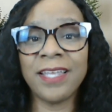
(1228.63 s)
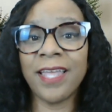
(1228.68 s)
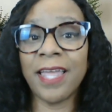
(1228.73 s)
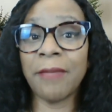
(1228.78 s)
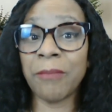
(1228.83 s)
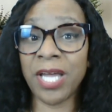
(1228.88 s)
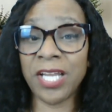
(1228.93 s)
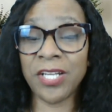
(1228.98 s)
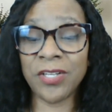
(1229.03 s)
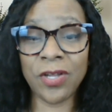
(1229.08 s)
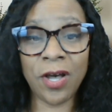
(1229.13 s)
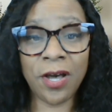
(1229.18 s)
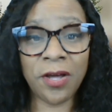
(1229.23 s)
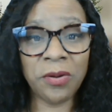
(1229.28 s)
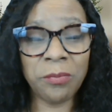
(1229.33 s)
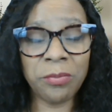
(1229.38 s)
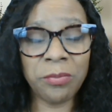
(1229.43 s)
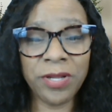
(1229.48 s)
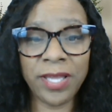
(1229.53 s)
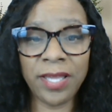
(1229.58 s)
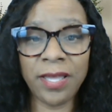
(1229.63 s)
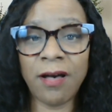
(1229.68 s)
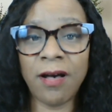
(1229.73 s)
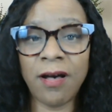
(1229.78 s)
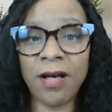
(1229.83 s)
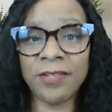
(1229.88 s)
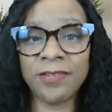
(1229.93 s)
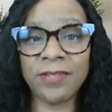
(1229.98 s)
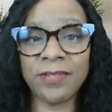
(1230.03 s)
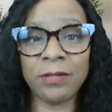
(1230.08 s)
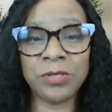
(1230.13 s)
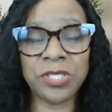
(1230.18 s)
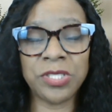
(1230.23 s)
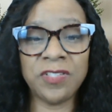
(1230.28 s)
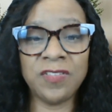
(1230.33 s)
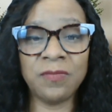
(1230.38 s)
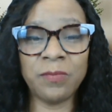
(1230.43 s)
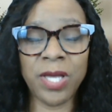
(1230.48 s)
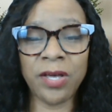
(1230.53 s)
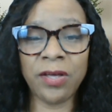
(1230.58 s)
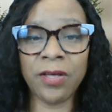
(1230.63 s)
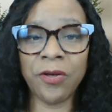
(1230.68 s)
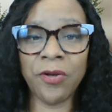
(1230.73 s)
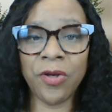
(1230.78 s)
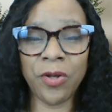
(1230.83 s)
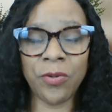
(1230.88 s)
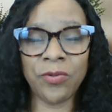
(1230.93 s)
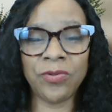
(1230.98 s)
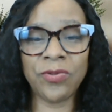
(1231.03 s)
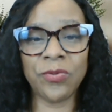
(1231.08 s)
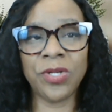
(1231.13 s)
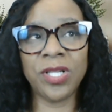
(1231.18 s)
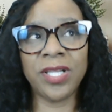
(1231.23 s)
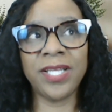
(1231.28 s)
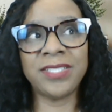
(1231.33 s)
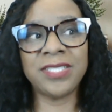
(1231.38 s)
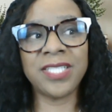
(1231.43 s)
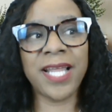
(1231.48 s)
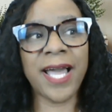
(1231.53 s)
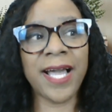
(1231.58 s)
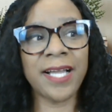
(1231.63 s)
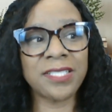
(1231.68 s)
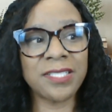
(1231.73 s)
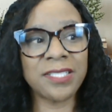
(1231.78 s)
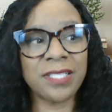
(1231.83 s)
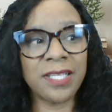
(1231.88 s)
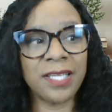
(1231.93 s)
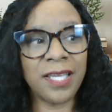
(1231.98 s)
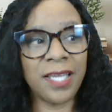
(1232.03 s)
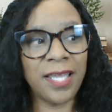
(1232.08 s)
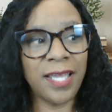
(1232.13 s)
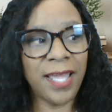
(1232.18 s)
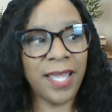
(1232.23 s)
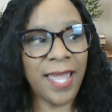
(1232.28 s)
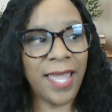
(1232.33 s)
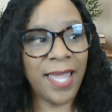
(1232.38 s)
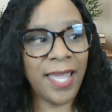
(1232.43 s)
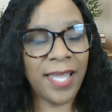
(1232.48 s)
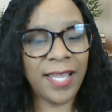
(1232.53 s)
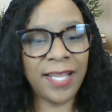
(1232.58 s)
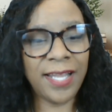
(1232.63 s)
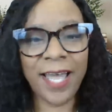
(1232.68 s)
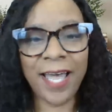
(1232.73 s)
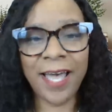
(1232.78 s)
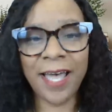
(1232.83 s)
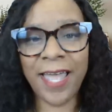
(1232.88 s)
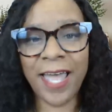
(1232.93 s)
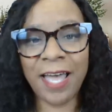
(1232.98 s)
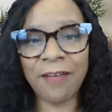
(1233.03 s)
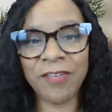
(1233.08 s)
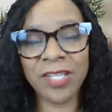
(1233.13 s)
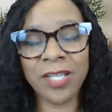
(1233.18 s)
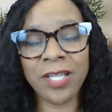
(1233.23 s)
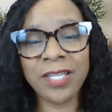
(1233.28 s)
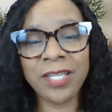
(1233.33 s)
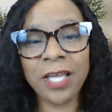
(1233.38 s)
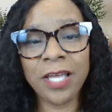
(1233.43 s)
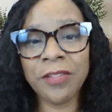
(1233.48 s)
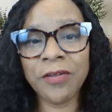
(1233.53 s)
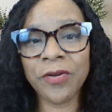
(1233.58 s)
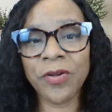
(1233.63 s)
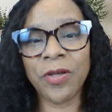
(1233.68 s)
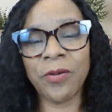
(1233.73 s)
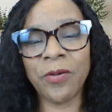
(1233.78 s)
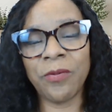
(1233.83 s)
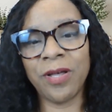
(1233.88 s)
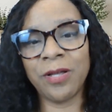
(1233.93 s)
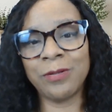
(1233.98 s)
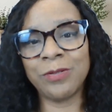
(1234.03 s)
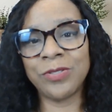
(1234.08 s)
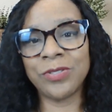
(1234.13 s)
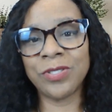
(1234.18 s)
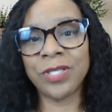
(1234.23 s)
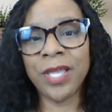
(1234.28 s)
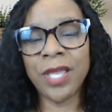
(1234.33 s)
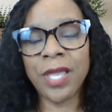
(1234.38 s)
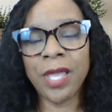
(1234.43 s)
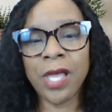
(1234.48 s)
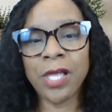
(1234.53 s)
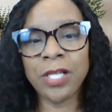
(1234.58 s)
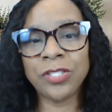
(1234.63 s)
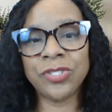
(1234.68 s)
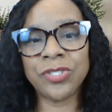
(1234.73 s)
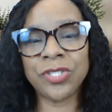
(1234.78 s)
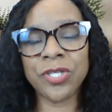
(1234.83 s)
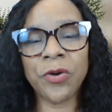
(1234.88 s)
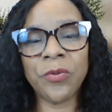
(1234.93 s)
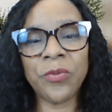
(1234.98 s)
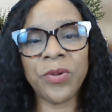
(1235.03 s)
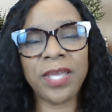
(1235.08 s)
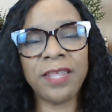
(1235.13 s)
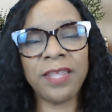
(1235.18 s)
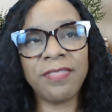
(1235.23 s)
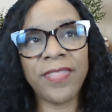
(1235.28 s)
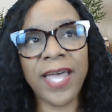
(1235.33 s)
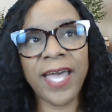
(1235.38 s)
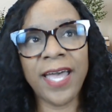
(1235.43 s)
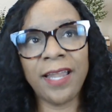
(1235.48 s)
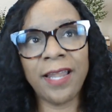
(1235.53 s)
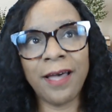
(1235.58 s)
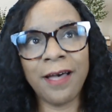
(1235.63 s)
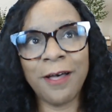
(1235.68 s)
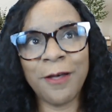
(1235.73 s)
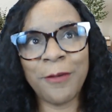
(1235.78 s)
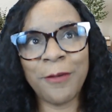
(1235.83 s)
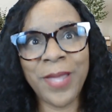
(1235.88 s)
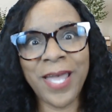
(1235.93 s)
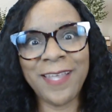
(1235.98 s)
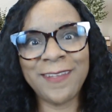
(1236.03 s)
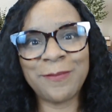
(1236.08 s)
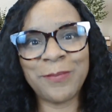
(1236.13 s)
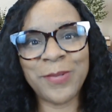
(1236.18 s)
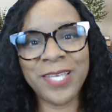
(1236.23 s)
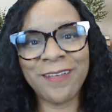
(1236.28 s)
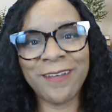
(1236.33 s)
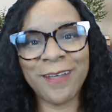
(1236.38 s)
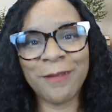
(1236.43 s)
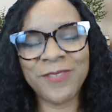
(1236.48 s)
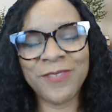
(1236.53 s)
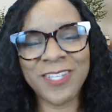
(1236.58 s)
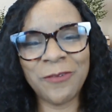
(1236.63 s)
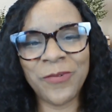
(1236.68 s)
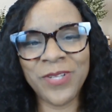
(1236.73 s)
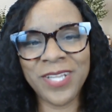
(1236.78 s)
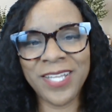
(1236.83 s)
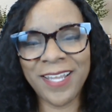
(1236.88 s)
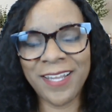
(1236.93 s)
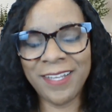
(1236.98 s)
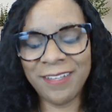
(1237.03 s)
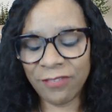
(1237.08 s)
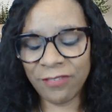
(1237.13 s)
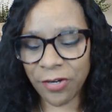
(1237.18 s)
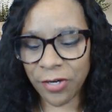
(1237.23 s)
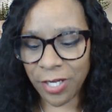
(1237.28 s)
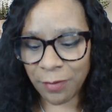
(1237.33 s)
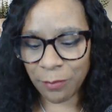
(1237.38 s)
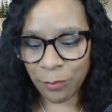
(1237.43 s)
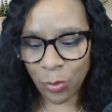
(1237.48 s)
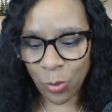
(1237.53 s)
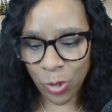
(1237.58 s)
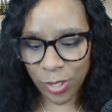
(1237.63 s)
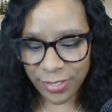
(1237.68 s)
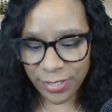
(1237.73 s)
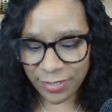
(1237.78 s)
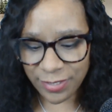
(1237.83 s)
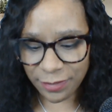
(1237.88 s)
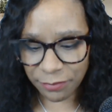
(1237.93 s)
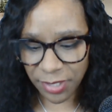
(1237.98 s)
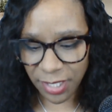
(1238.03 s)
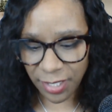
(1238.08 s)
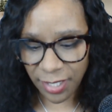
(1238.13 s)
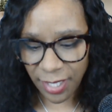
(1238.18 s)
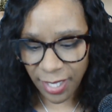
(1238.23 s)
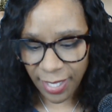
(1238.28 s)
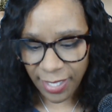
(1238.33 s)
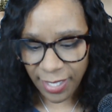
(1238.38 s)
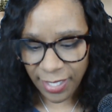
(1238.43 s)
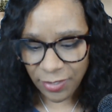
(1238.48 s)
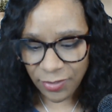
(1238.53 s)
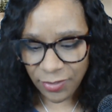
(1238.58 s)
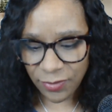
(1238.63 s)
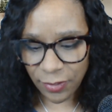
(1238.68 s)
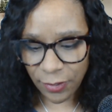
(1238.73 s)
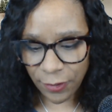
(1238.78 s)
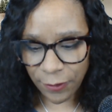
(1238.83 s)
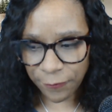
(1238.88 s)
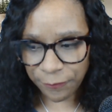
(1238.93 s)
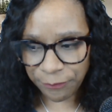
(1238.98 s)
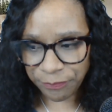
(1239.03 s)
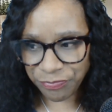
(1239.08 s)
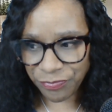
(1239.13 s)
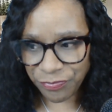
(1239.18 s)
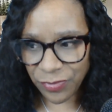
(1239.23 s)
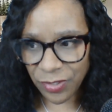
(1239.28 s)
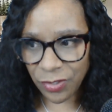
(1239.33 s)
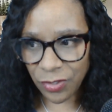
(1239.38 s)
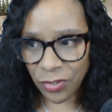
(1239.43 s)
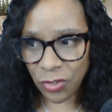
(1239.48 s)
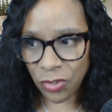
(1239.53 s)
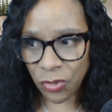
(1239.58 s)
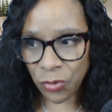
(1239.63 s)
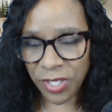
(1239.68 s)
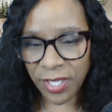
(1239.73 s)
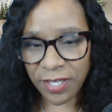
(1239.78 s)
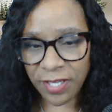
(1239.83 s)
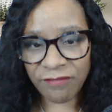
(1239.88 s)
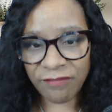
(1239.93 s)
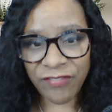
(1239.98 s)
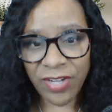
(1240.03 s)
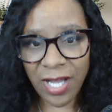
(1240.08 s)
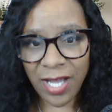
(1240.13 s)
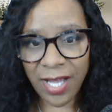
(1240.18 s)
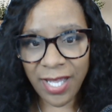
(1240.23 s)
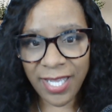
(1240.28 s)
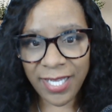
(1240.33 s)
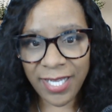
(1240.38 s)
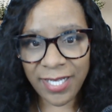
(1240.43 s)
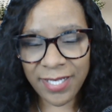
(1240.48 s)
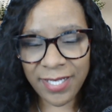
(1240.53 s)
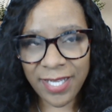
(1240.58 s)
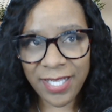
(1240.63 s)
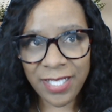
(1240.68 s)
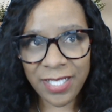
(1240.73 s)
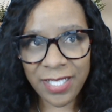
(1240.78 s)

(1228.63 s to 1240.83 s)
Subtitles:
My daughter Bria also, she's my co-host on Alleged Actually, and I have another co-host, Joey, that has become someone that is very important to me. So you can find,